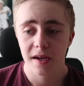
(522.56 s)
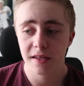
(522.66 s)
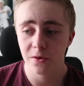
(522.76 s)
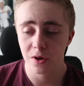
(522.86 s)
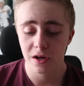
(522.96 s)

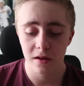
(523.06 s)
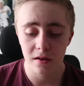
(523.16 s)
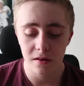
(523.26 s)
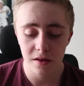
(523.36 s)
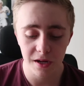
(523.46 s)
they were
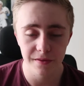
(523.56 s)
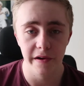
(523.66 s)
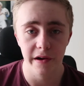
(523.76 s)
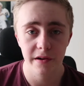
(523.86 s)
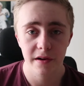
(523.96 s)
done
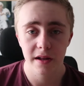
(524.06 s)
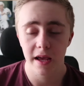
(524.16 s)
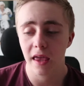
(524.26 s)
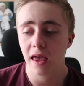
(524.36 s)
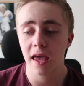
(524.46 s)
there,
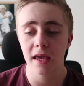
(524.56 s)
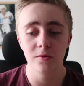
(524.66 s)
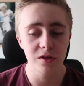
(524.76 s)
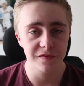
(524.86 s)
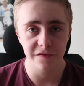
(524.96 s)
like he
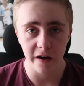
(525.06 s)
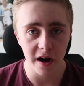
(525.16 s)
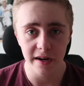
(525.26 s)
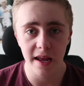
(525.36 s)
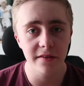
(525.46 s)
was
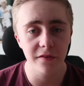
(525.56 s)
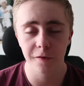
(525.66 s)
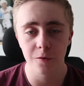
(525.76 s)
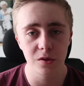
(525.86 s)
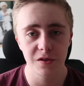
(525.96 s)
fine,
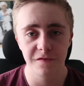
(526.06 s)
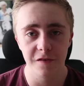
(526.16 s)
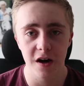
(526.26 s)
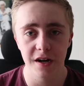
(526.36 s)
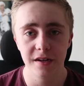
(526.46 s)
everything was
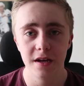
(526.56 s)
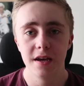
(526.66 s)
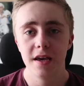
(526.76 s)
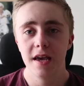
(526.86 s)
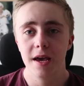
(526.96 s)
fine,
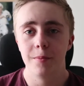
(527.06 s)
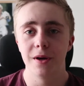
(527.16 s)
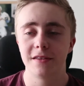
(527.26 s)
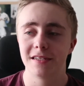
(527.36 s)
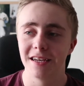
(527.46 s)

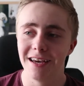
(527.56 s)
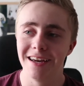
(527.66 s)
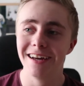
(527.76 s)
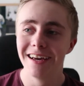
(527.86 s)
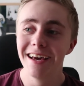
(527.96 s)
but
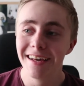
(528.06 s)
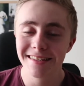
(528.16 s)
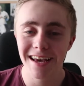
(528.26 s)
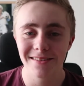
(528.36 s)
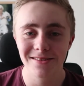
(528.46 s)

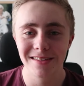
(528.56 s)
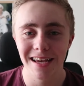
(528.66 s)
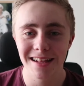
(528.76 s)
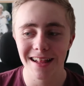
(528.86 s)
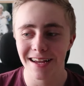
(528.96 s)
they had
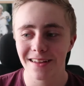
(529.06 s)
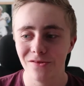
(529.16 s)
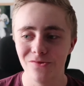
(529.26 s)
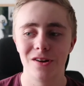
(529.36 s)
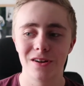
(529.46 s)
to
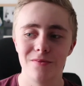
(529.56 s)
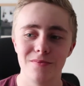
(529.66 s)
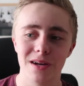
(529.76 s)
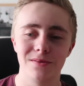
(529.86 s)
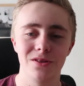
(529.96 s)
drag
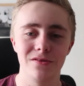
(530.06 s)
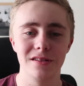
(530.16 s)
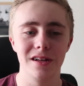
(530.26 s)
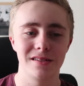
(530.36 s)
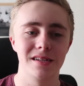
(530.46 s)
him down so he
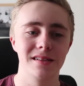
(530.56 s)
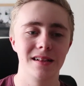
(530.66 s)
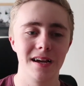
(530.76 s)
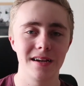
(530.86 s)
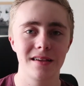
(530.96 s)
doesn't
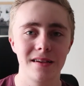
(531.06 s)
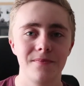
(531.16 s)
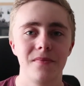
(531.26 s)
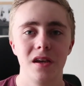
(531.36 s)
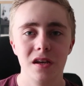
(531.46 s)
like,
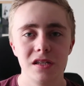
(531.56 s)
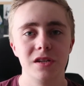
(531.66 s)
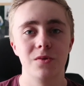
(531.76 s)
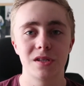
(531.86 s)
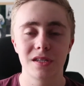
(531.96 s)

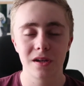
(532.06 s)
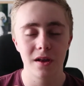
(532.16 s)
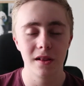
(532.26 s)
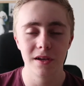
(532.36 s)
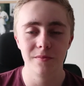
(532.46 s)
he was
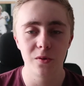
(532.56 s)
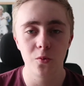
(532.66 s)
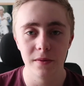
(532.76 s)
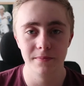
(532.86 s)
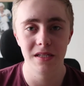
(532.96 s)
a little bit
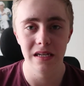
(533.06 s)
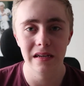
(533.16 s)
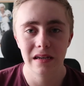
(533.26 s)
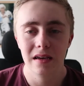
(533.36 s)
whimsy,